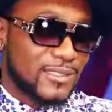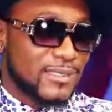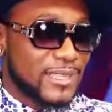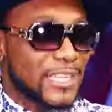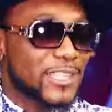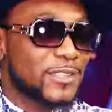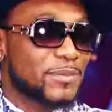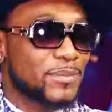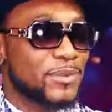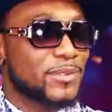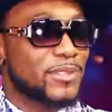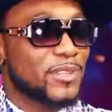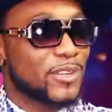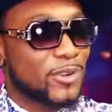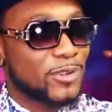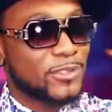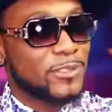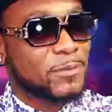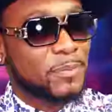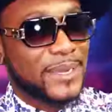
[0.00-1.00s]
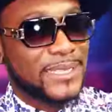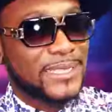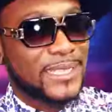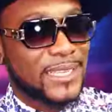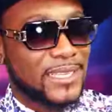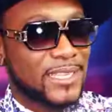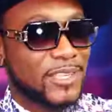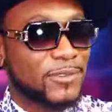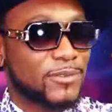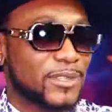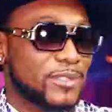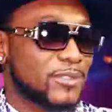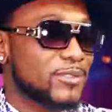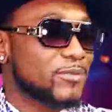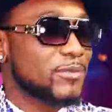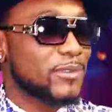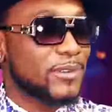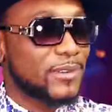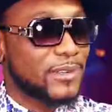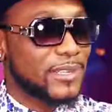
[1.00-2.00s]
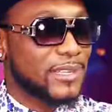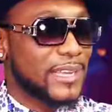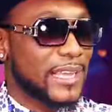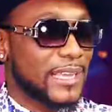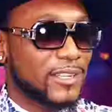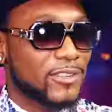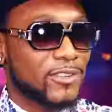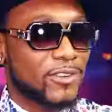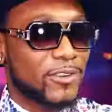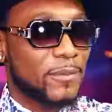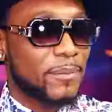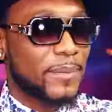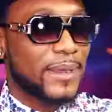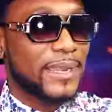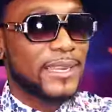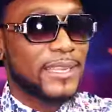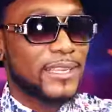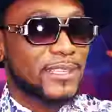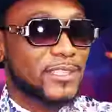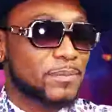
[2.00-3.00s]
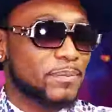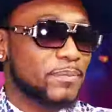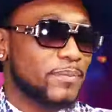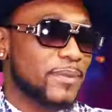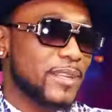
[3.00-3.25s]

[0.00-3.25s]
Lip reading: nice music called Spazedi, which we were like combining